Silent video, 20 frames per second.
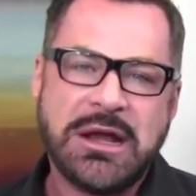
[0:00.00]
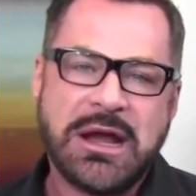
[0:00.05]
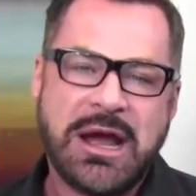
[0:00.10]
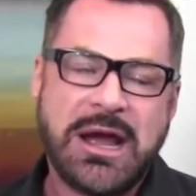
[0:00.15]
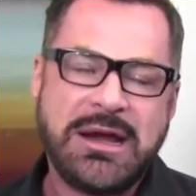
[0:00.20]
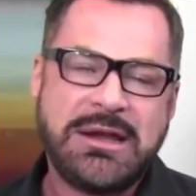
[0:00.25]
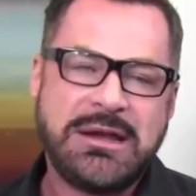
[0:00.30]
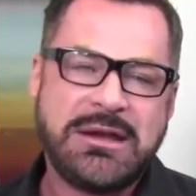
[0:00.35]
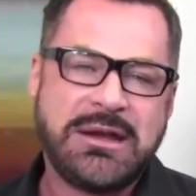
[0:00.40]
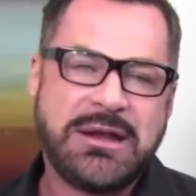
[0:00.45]

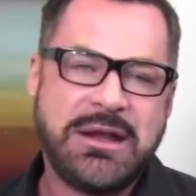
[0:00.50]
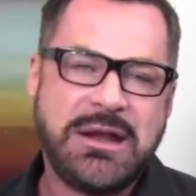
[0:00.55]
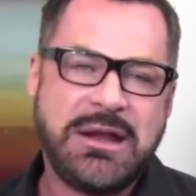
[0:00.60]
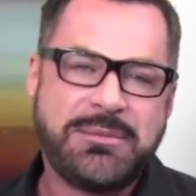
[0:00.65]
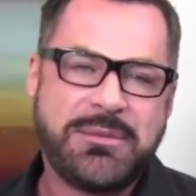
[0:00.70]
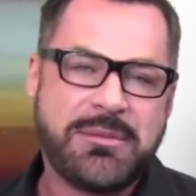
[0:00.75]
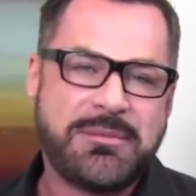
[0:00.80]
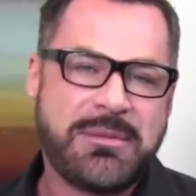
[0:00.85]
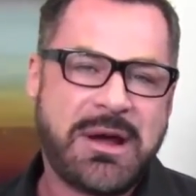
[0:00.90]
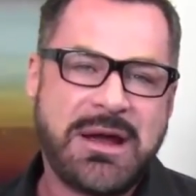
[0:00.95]
I need to
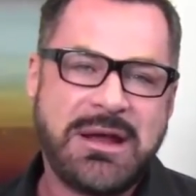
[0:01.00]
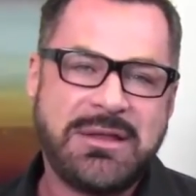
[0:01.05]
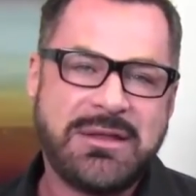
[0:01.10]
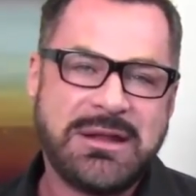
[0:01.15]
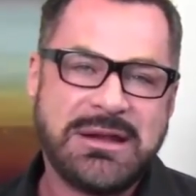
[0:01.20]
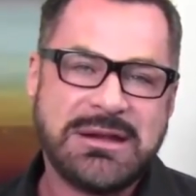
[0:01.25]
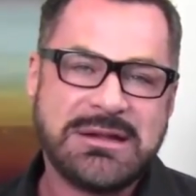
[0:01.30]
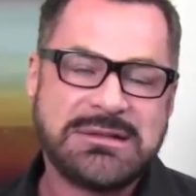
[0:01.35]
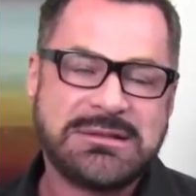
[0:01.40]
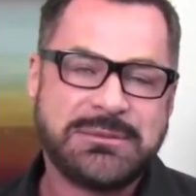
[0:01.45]
keep in mind
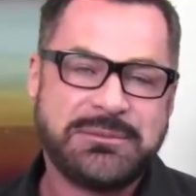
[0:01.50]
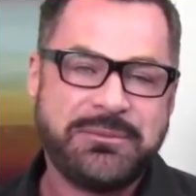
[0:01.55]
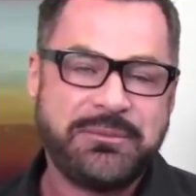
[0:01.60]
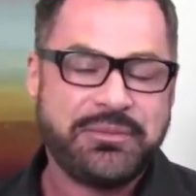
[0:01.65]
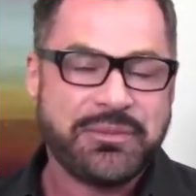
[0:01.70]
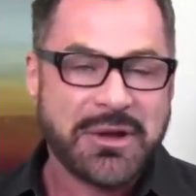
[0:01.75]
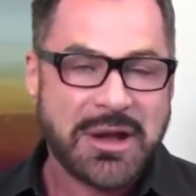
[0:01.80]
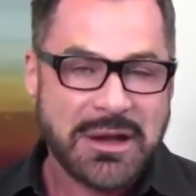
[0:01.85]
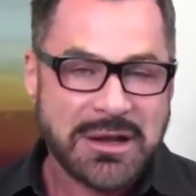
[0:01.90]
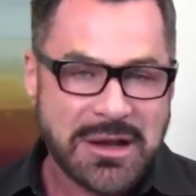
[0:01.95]
that it's
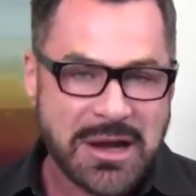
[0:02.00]
a